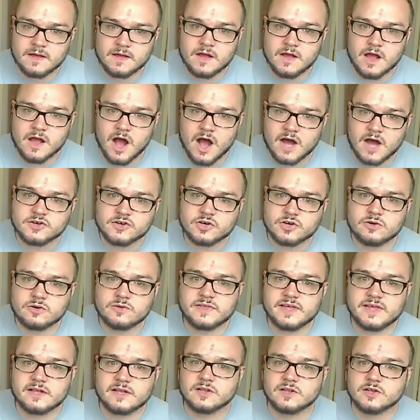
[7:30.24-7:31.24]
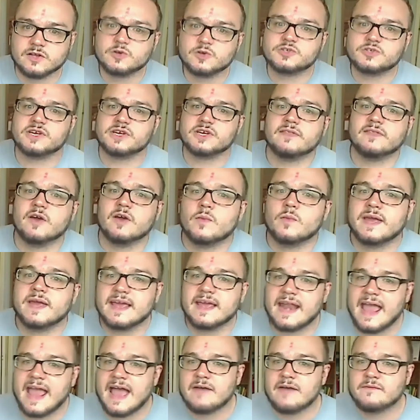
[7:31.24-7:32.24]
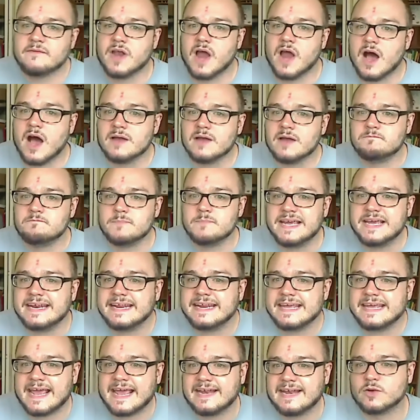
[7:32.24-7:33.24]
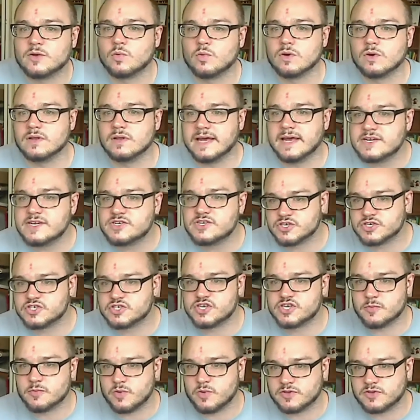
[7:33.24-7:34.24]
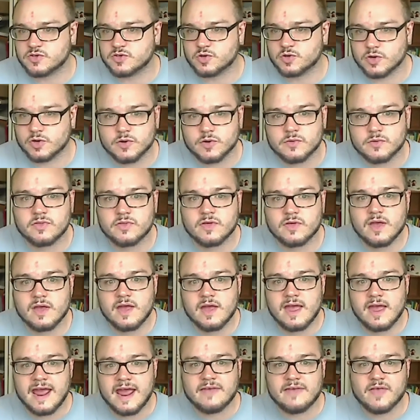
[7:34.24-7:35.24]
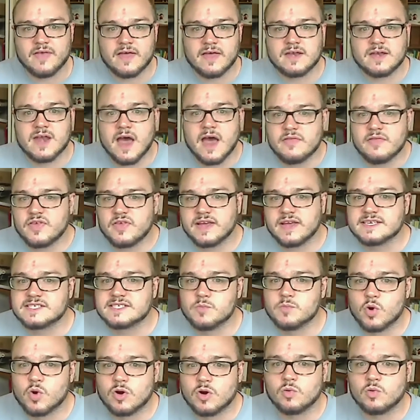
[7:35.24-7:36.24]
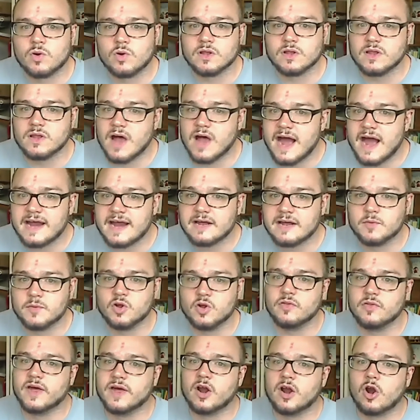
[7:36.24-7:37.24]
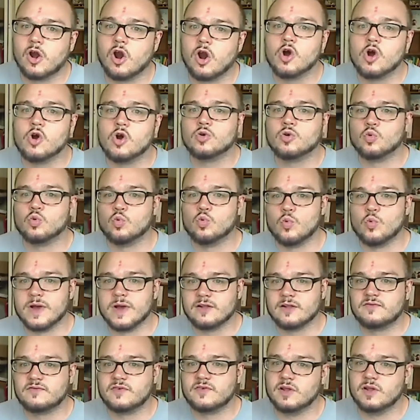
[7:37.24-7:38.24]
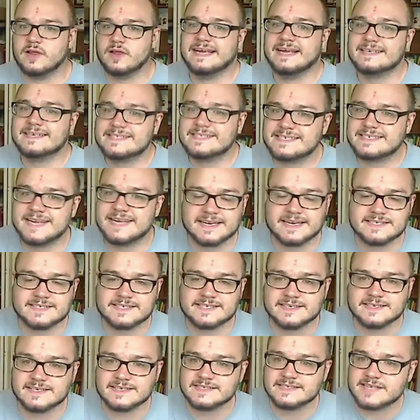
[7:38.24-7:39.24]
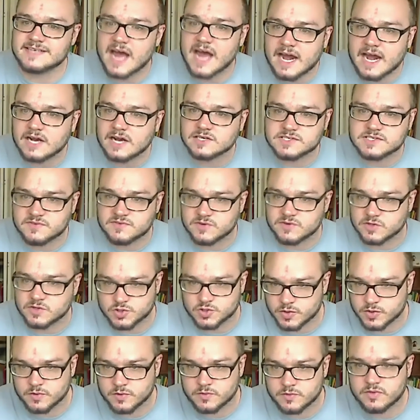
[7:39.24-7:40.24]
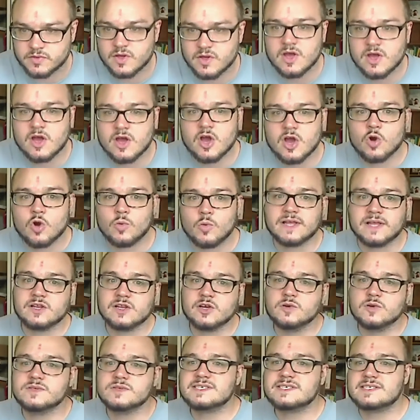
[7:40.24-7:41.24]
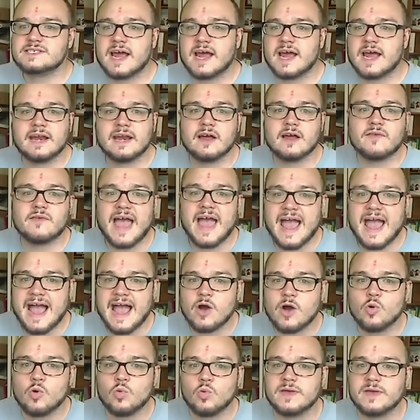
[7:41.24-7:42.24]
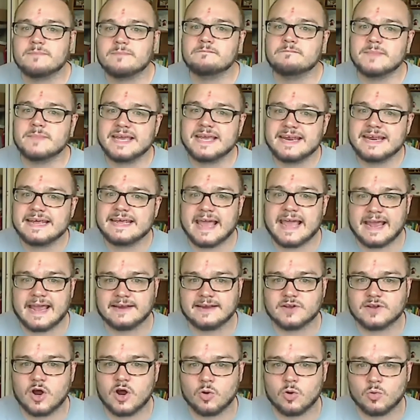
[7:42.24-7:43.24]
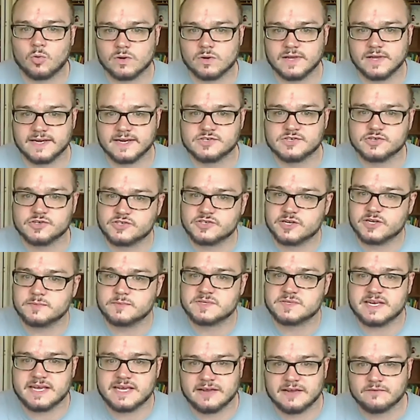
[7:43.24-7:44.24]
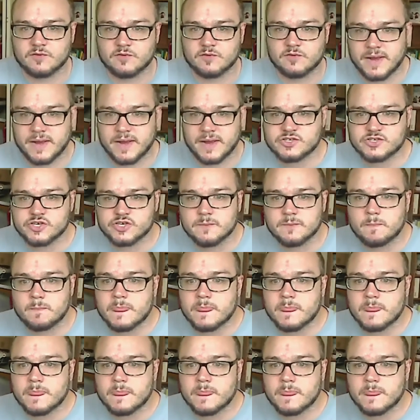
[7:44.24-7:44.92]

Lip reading: Under the illusion that we can have an unmediated relationship with truth, and that nothing is more reliable than our own willful instincts and desires for truth, we lose sight of how we mediate our relationships to information.